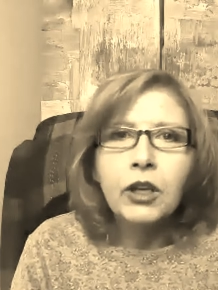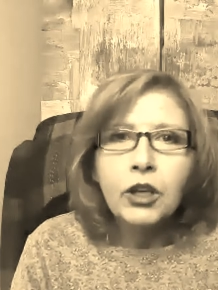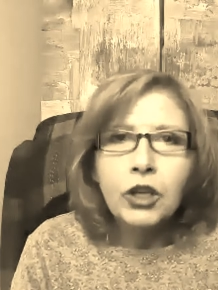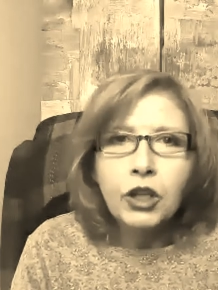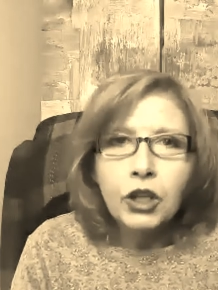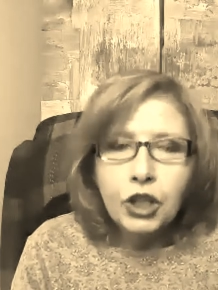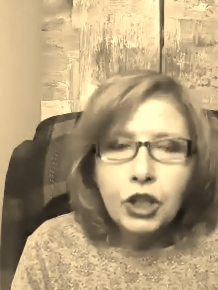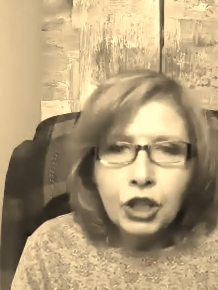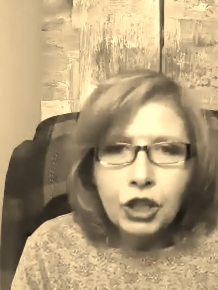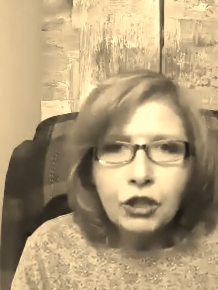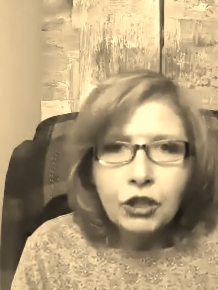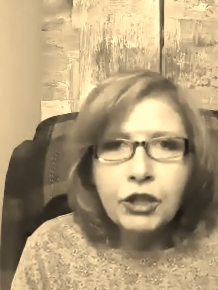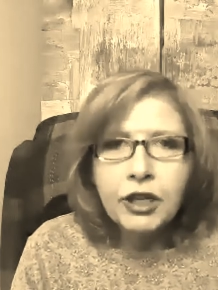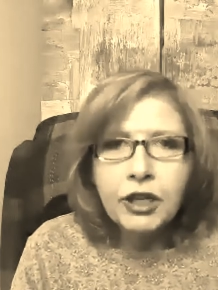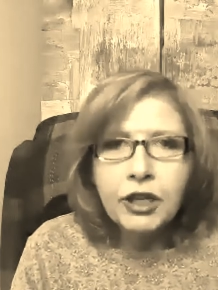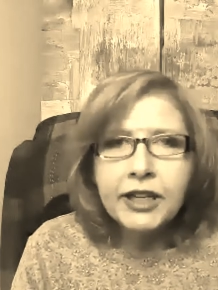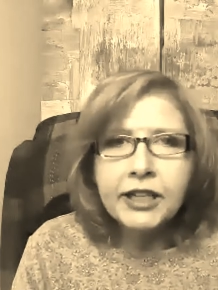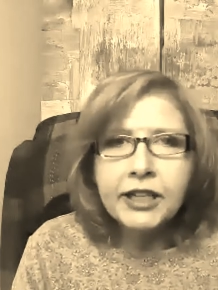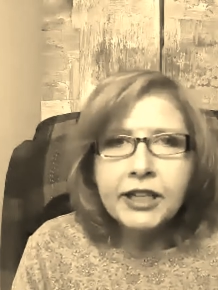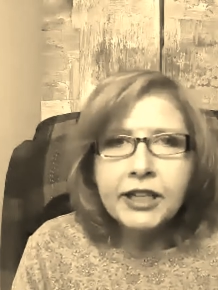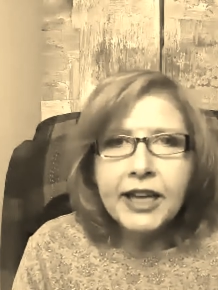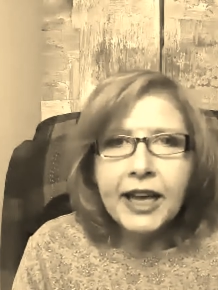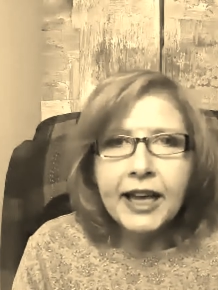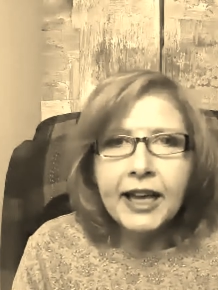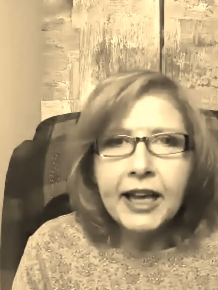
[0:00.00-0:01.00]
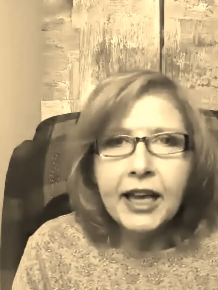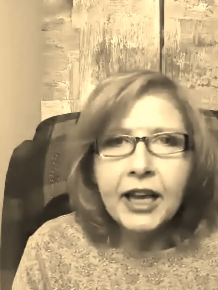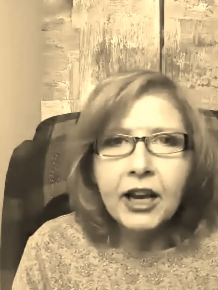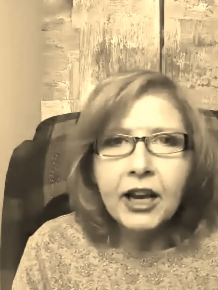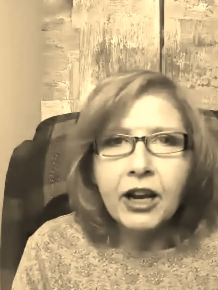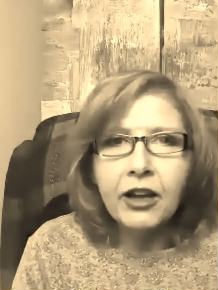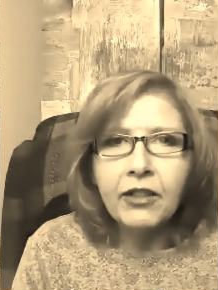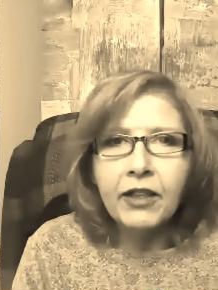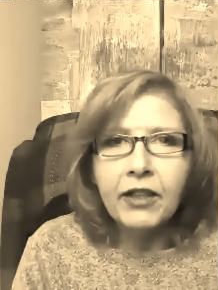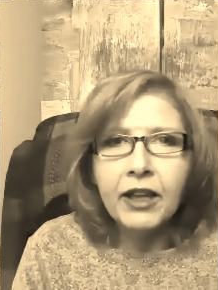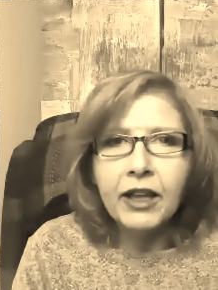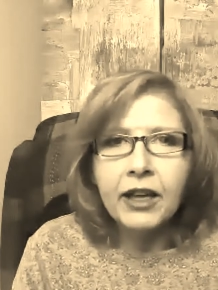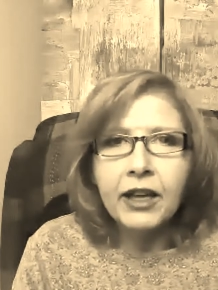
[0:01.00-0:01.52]
you need to take care
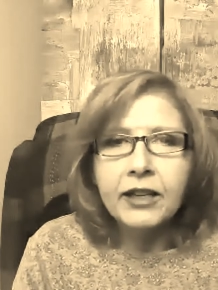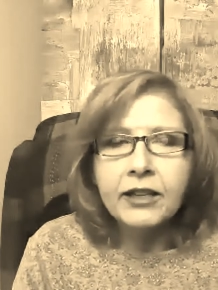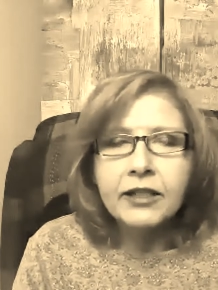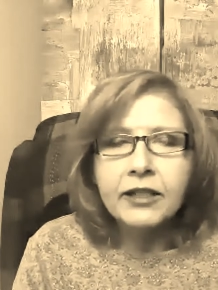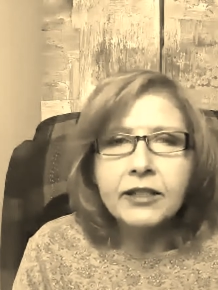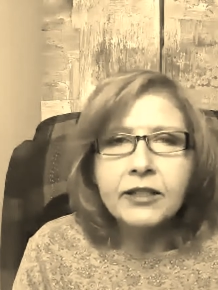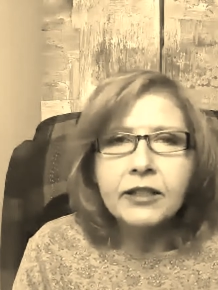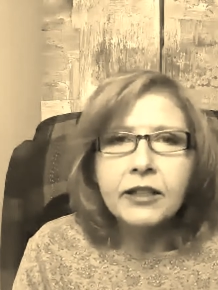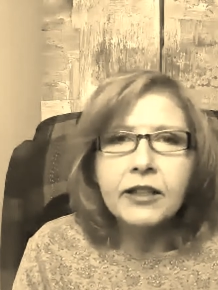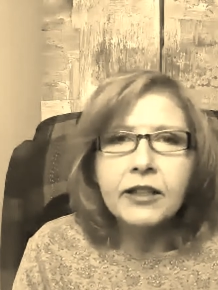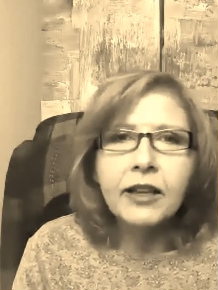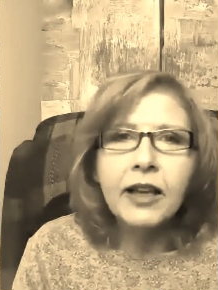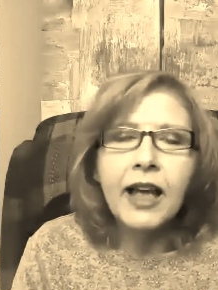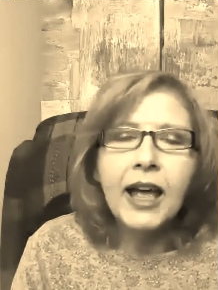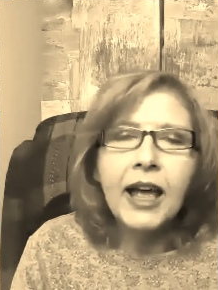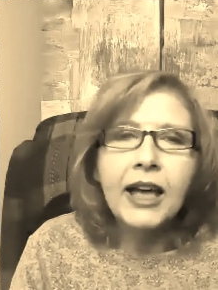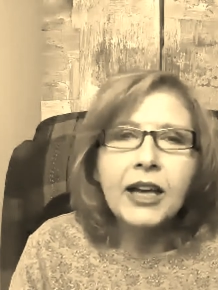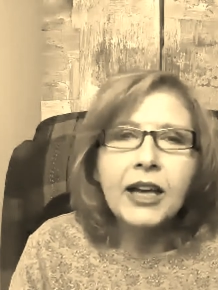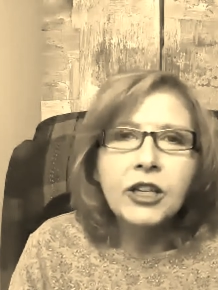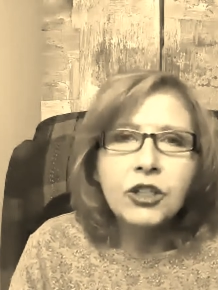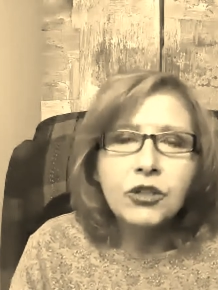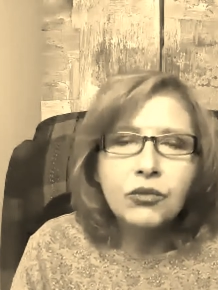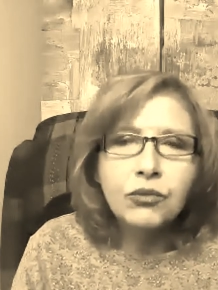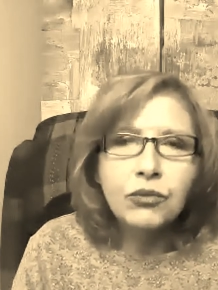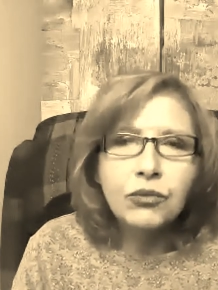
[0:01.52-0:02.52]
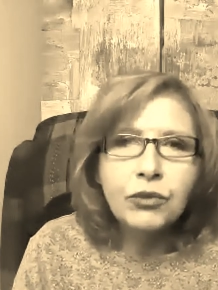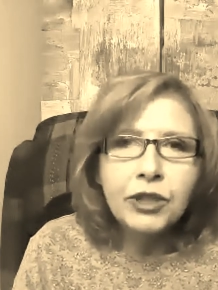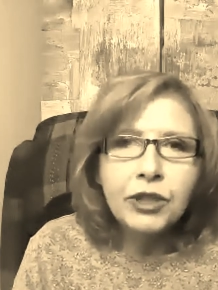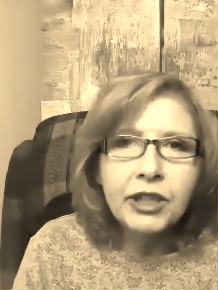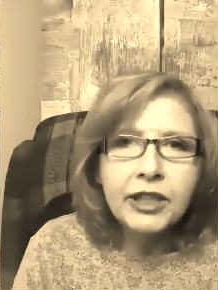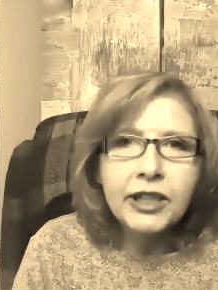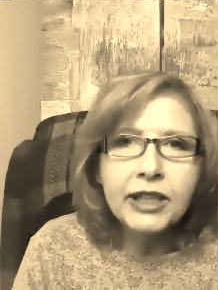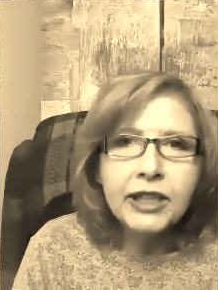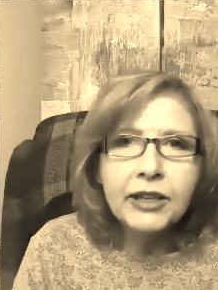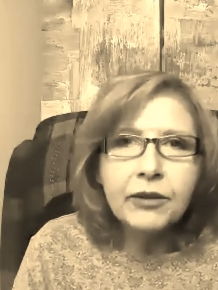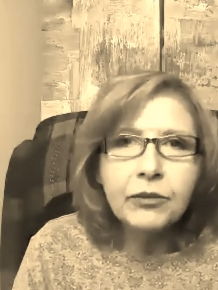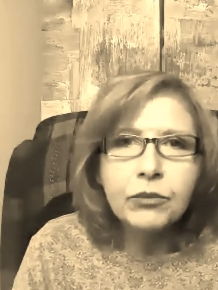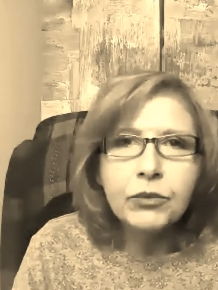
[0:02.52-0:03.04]
of this. And it
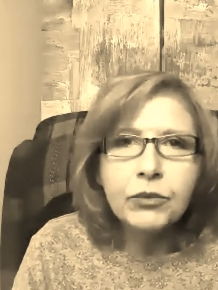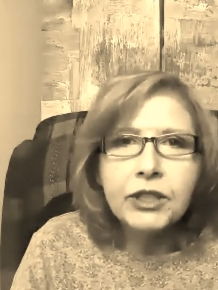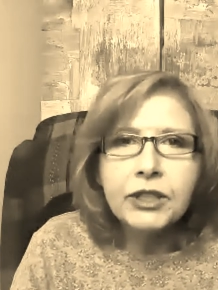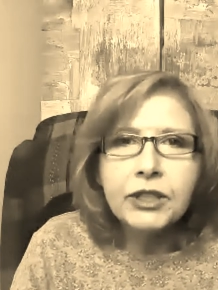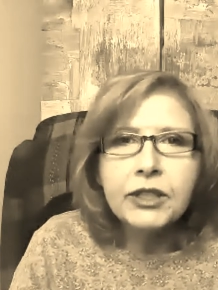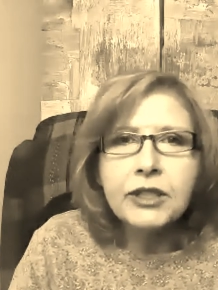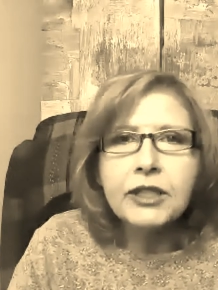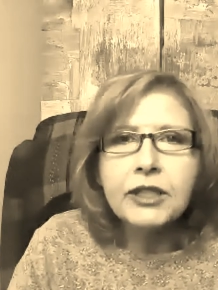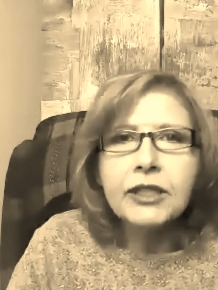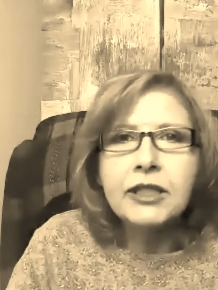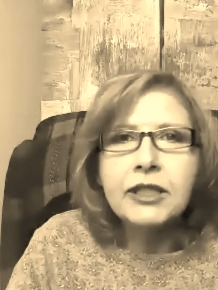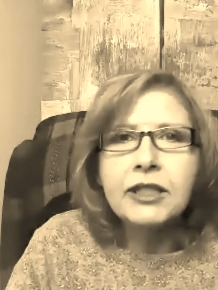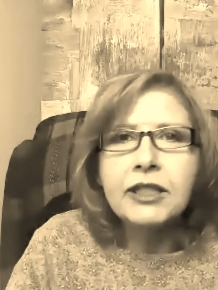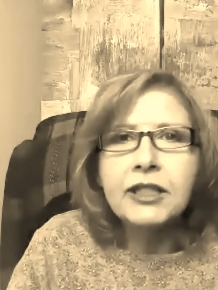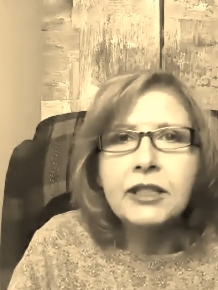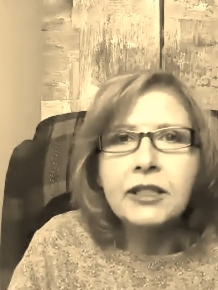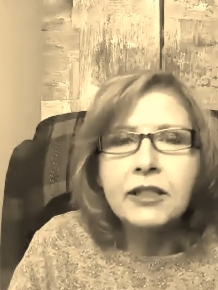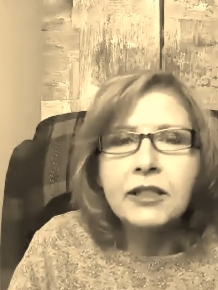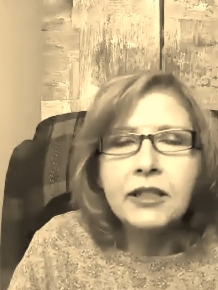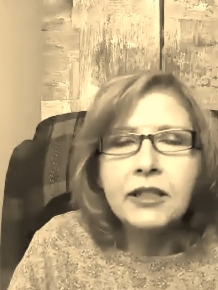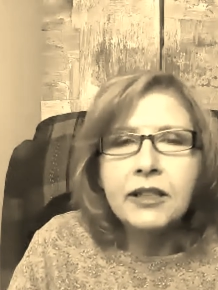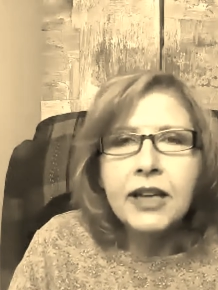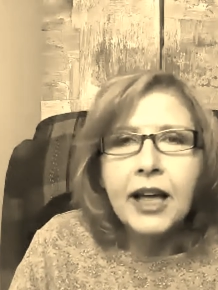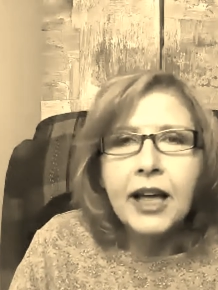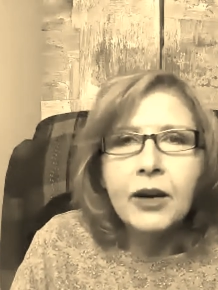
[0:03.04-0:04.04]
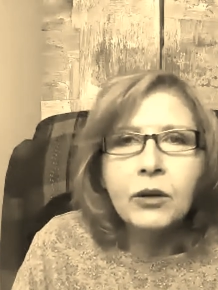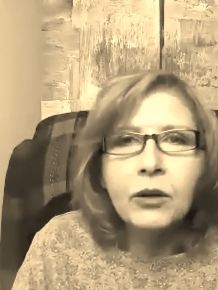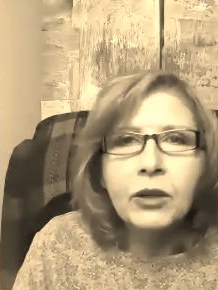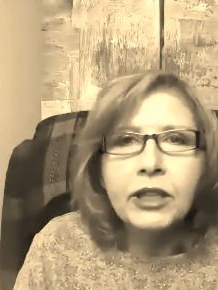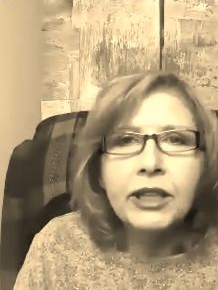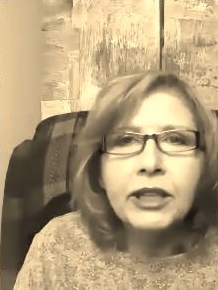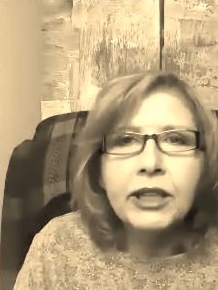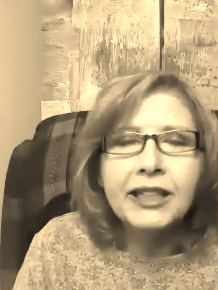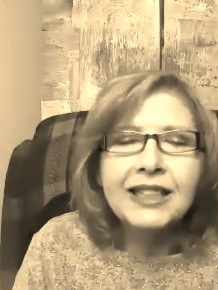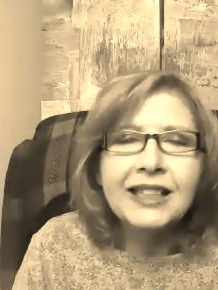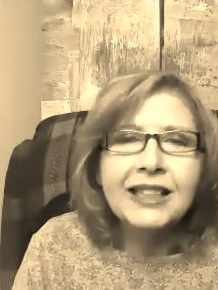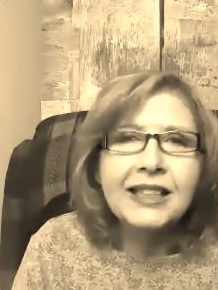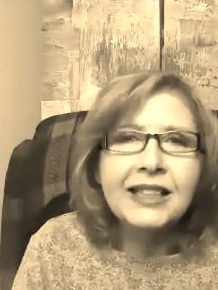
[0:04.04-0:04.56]
really was not
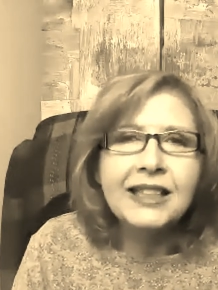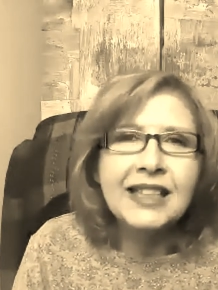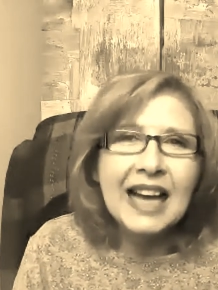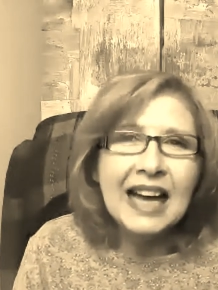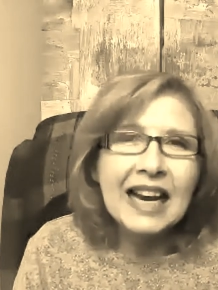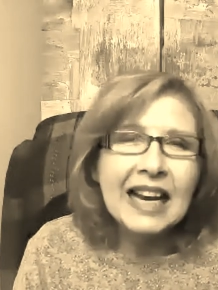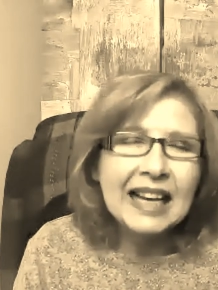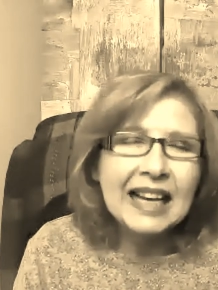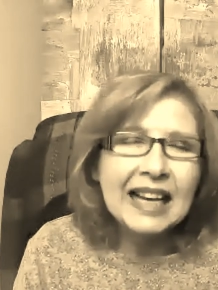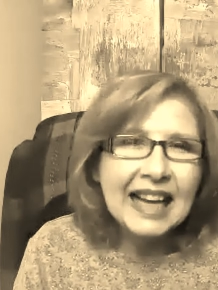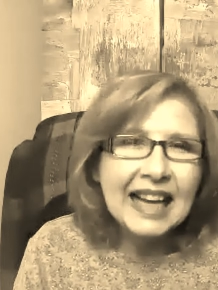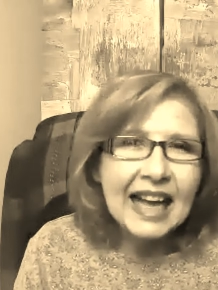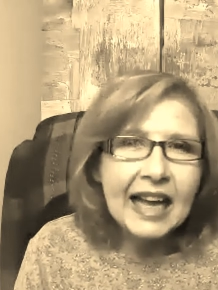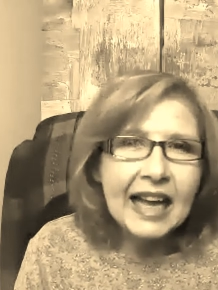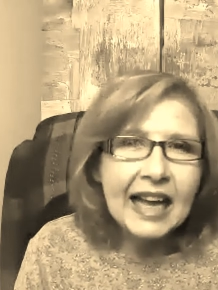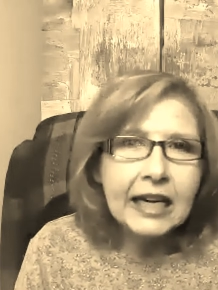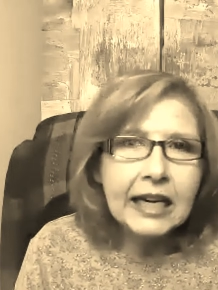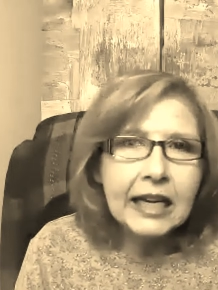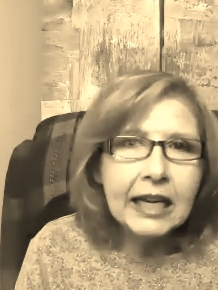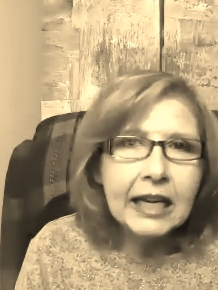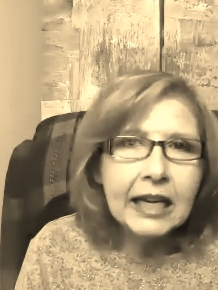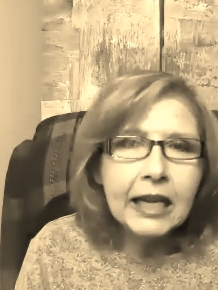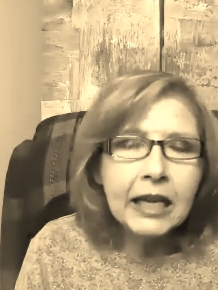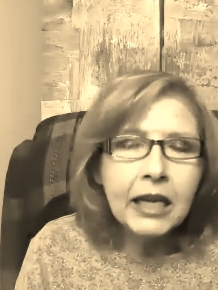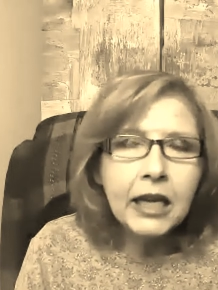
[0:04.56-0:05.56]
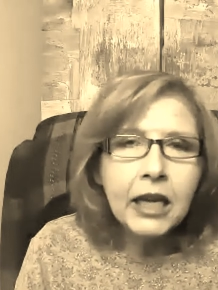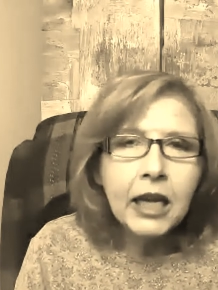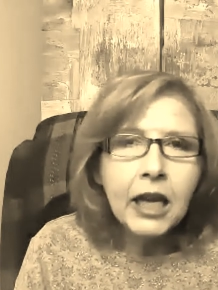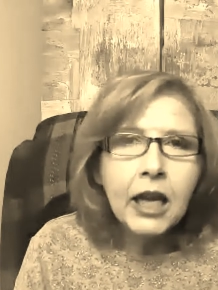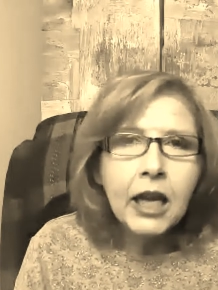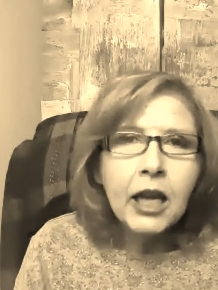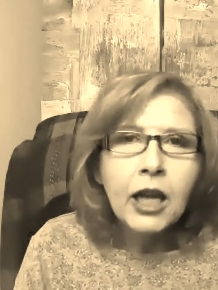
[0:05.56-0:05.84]
only delegating,